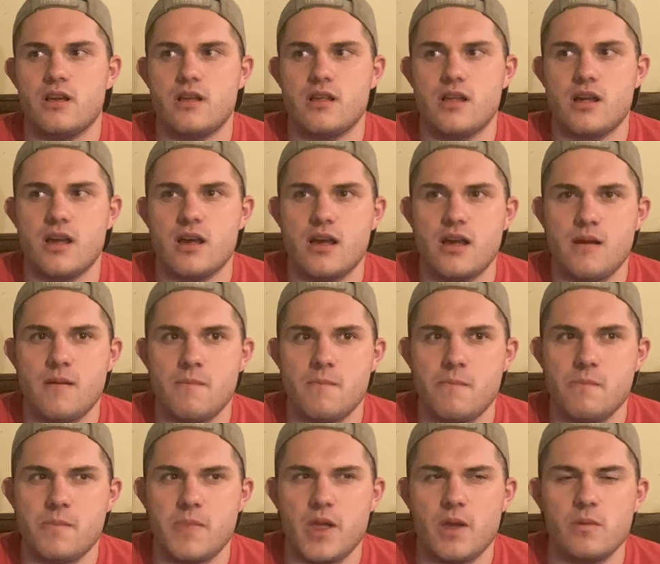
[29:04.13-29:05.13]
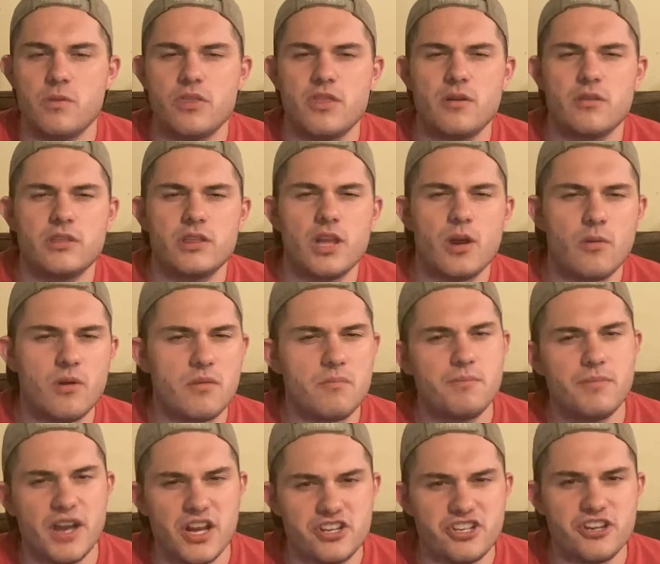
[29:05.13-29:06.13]
The lower
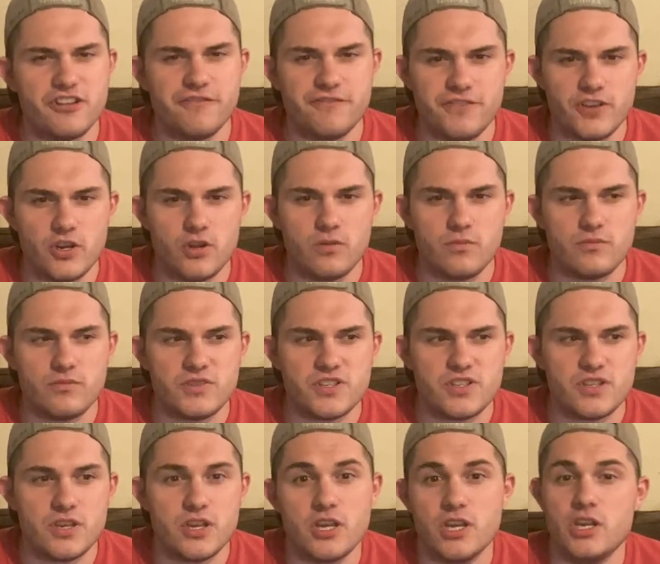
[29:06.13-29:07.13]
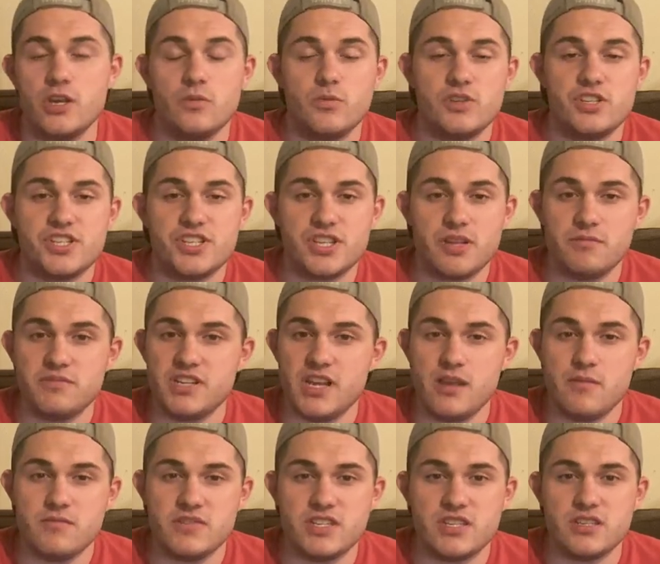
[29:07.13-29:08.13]
budget films, which
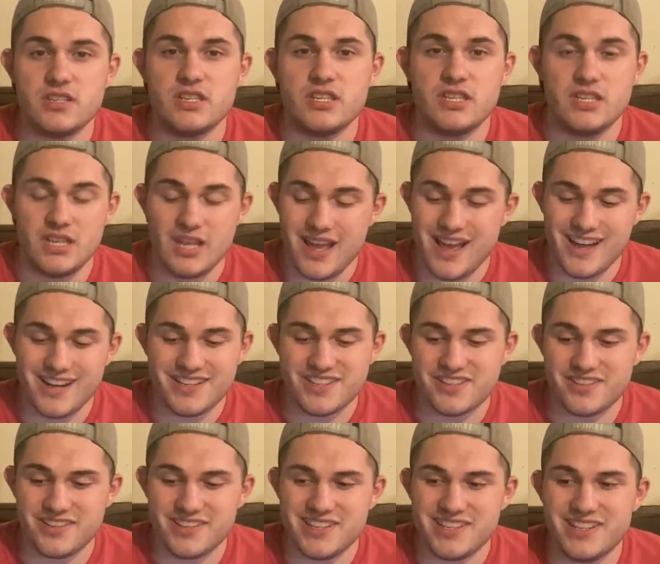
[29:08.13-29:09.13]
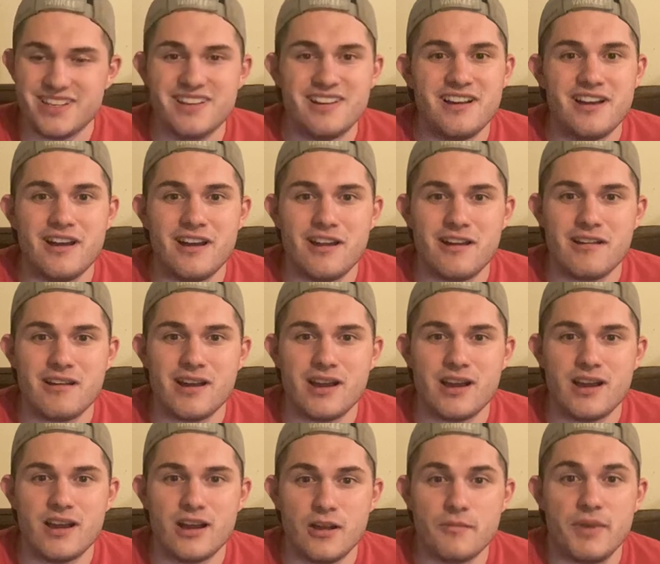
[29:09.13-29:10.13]
sometimes, honestly,
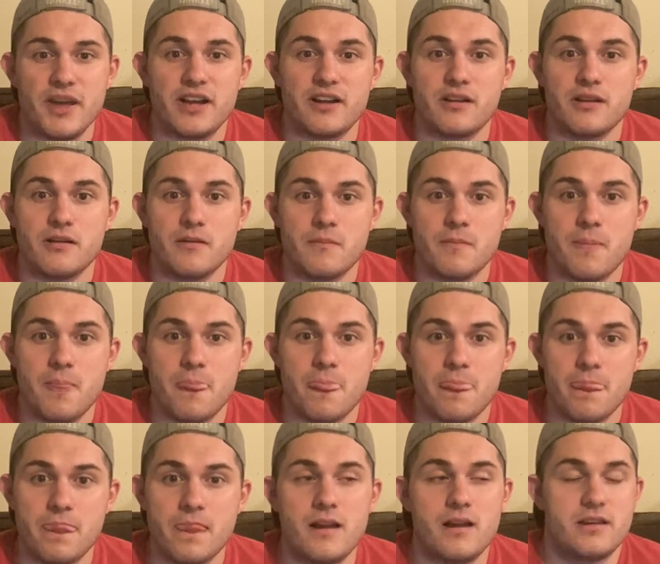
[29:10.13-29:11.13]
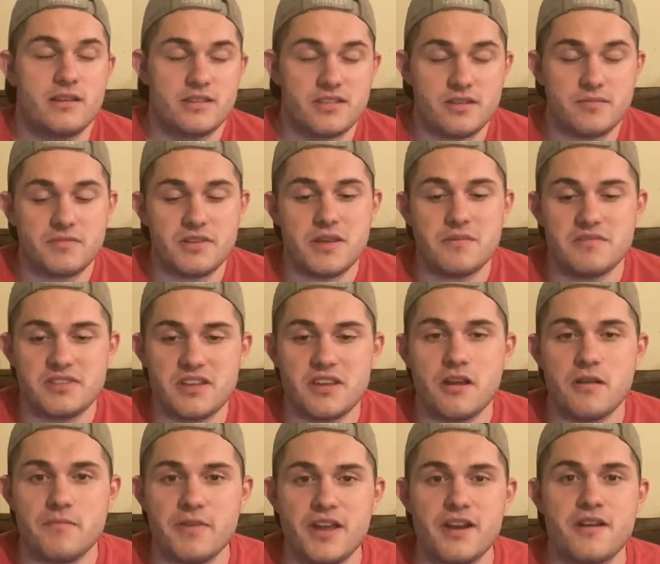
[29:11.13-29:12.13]
are better. Sometimes they
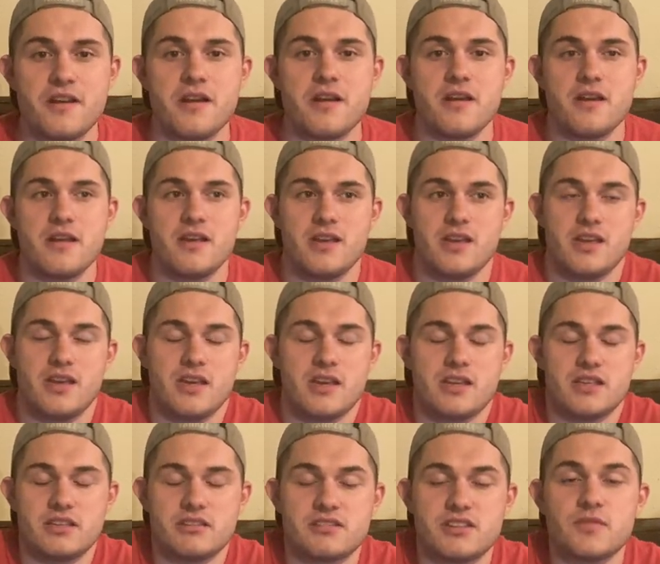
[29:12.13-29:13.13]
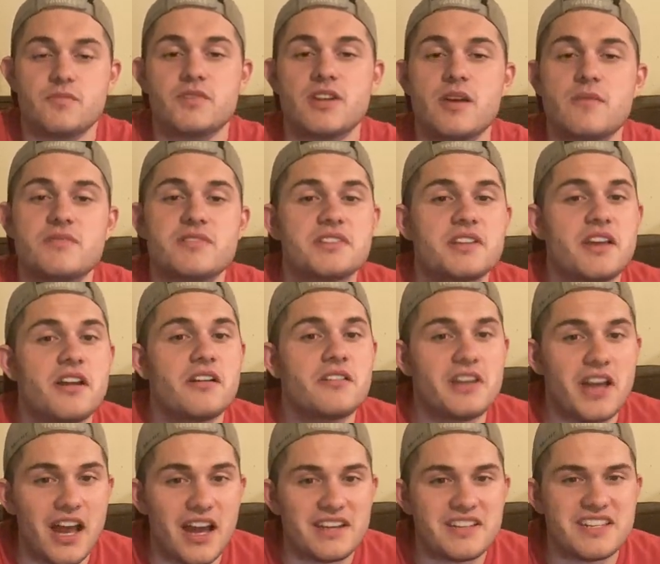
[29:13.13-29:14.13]
are better. Sometimes they are
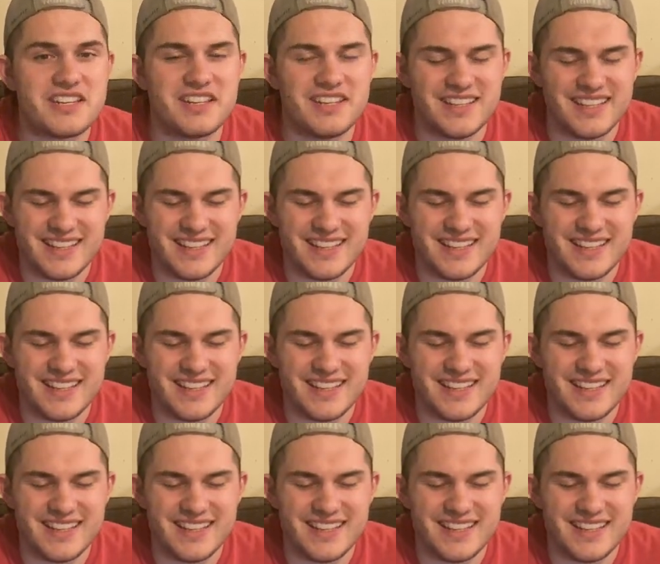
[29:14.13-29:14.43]
not.